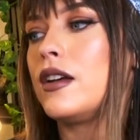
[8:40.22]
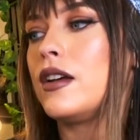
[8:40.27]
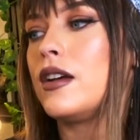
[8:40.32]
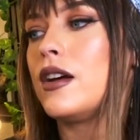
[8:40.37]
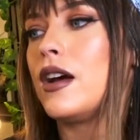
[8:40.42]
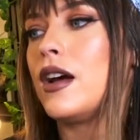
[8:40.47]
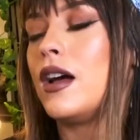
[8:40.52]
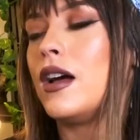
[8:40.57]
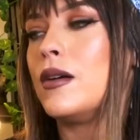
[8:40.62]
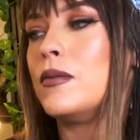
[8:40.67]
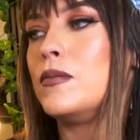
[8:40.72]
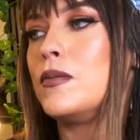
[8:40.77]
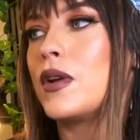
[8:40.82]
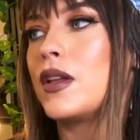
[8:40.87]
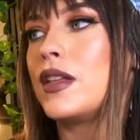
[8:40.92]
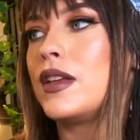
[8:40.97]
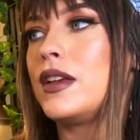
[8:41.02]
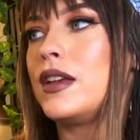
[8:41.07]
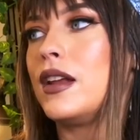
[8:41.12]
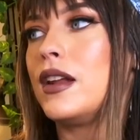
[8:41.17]
I'm
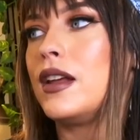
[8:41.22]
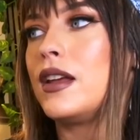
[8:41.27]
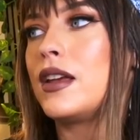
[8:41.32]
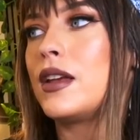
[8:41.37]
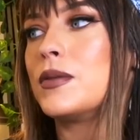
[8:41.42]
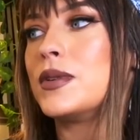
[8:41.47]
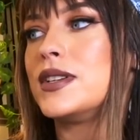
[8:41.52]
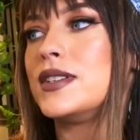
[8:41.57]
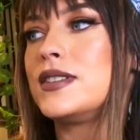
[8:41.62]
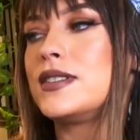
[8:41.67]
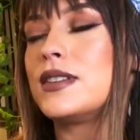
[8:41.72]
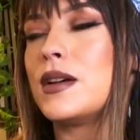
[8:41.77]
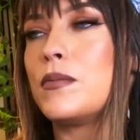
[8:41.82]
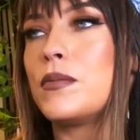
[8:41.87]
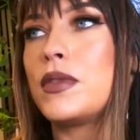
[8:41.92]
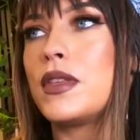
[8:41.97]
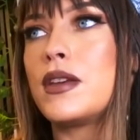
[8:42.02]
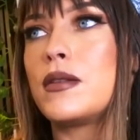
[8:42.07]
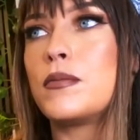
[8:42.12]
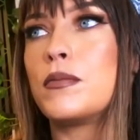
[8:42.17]
really getting it was
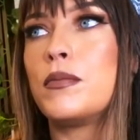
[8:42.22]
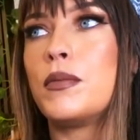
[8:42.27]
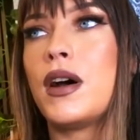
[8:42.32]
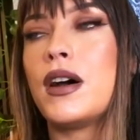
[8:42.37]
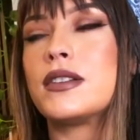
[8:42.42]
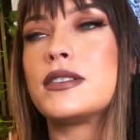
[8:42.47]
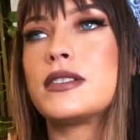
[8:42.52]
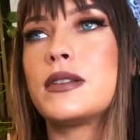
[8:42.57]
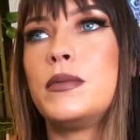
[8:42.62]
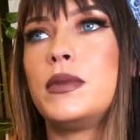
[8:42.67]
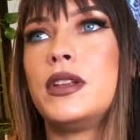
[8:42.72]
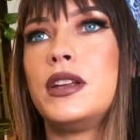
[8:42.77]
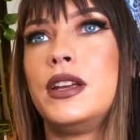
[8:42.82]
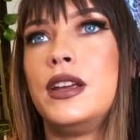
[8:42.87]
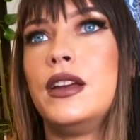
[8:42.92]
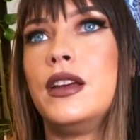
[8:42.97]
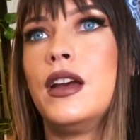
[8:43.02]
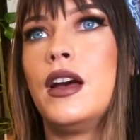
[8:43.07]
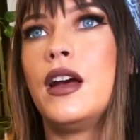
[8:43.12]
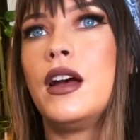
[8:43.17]
something
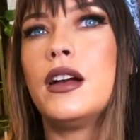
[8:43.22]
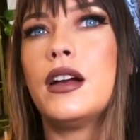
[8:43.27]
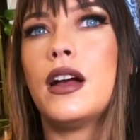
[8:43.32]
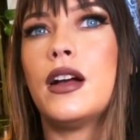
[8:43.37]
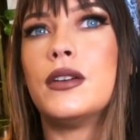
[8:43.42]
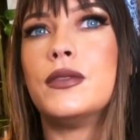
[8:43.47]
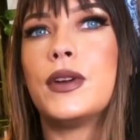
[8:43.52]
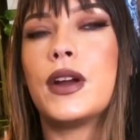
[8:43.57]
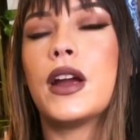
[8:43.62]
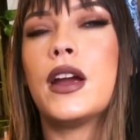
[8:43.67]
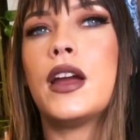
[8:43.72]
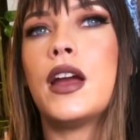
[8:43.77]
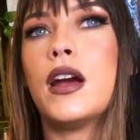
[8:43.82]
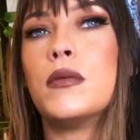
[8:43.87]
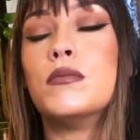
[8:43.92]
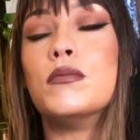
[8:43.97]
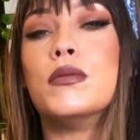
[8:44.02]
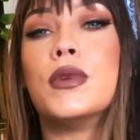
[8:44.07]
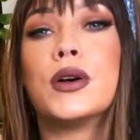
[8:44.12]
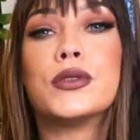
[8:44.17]
possibly uh, very
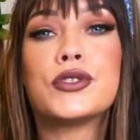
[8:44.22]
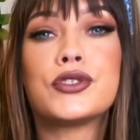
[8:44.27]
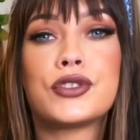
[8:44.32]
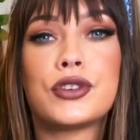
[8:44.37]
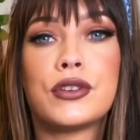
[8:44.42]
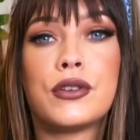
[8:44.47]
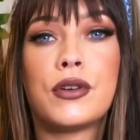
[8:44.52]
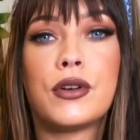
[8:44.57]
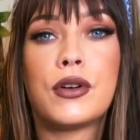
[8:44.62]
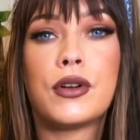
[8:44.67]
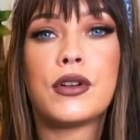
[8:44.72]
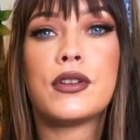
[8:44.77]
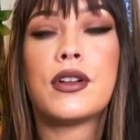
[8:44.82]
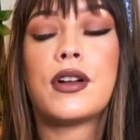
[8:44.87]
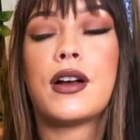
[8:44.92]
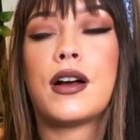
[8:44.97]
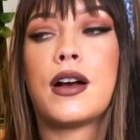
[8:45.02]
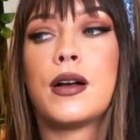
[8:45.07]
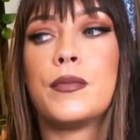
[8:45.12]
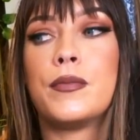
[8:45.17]
emotional.
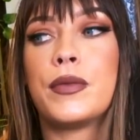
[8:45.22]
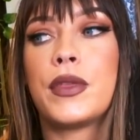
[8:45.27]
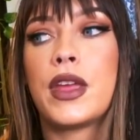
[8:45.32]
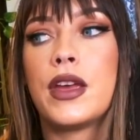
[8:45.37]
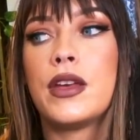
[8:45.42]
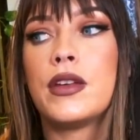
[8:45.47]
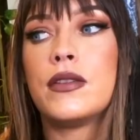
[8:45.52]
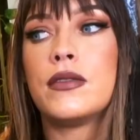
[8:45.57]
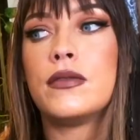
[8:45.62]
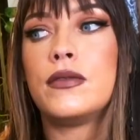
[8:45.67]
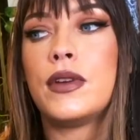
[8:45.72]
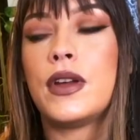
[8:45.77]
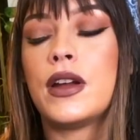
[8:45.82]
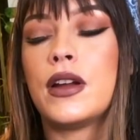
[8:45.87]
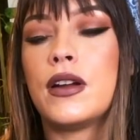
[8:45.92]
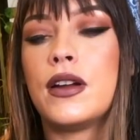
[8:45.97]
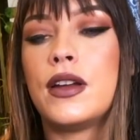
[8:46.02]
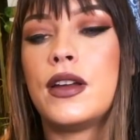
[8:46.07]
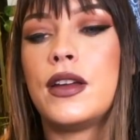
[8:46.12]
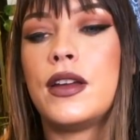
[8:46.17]
Um,
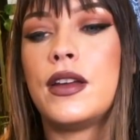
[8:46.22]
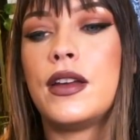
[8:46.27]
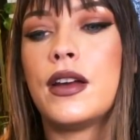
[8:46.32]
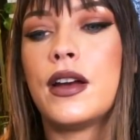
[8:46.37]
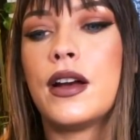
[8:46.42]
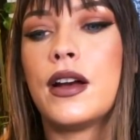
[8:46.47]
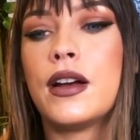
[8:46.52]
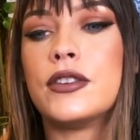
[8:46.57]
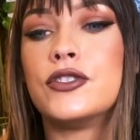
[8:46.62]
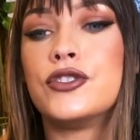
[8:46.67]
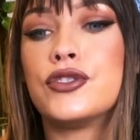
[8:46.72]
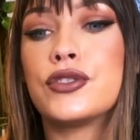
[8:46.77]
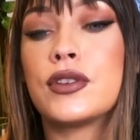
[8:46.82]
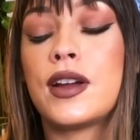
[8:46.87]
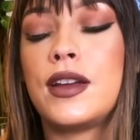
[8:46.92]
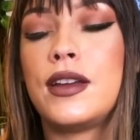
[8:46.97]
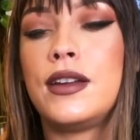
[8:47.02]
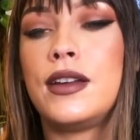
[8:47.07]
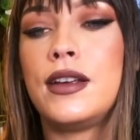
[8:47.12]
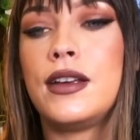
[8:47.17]
very uh,
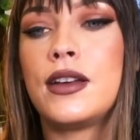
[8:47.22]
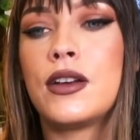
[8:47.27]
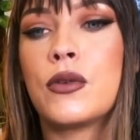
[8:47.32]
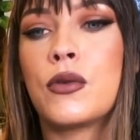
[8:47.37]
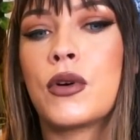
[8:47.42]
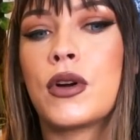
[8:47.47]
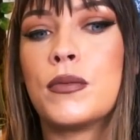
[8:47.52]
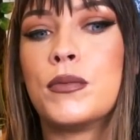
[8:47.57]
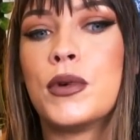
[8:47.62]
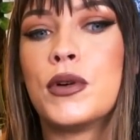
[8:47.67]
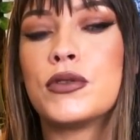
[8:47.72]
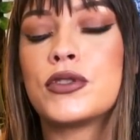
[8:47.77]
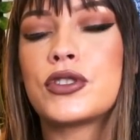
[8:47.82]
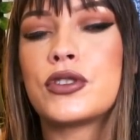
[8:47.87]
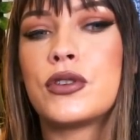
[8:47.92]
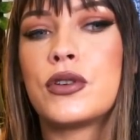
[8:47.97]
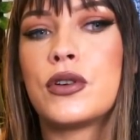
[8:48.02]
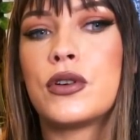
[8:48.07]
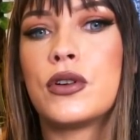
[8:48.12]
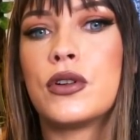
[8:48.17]
draining or
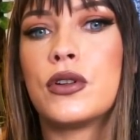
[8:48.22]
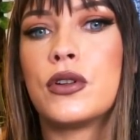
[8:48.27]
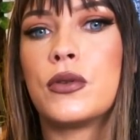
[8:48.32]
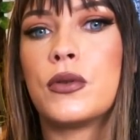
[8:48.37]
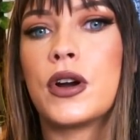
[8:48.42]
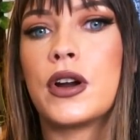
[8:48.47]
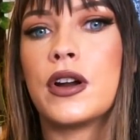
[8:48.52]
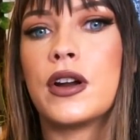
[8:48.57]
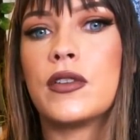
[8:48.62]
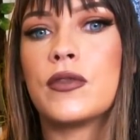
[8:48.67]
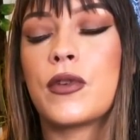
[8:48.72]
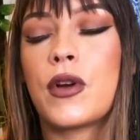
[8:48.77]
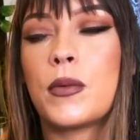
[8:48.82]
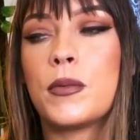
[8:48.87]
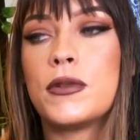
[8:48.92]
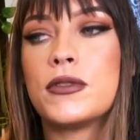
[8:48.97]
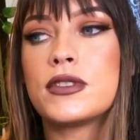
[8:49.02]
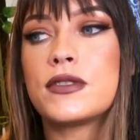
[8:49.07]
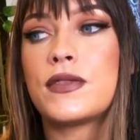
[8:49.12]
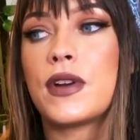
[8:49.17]
emotional or
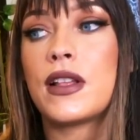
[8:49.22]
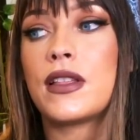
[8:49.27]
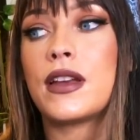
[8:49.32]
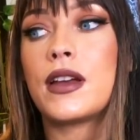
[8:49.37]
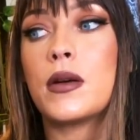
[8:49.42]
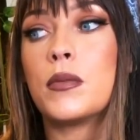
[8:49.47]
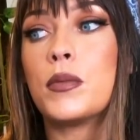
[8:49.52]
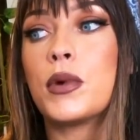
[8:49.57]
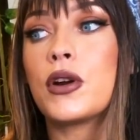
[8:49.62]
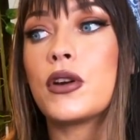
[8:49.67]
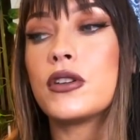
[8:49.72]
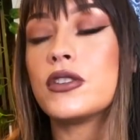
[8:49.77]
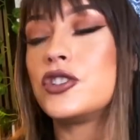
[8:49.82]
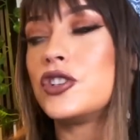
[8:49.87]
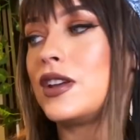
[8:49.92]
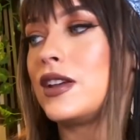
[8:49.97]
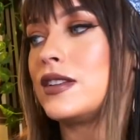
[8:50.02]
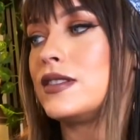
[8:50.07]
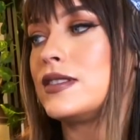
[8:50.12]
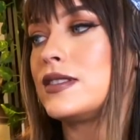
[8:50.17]
almost felt like a
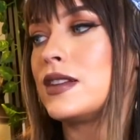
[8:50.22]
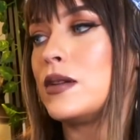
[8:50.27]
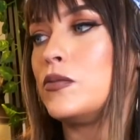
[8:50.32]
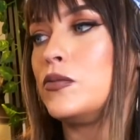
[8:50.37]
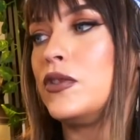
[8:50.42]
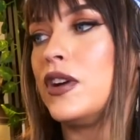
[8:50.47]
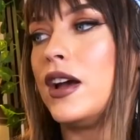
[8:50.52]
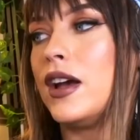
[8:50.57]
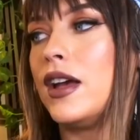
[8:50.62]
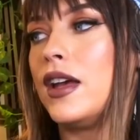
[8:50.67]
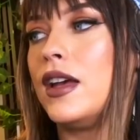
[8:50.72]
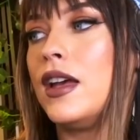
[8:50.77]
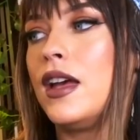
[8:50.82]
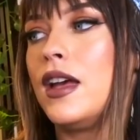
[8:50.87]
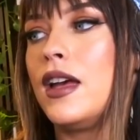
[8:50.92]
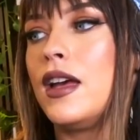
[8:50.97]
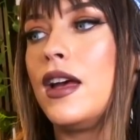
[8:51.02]
purging in some way.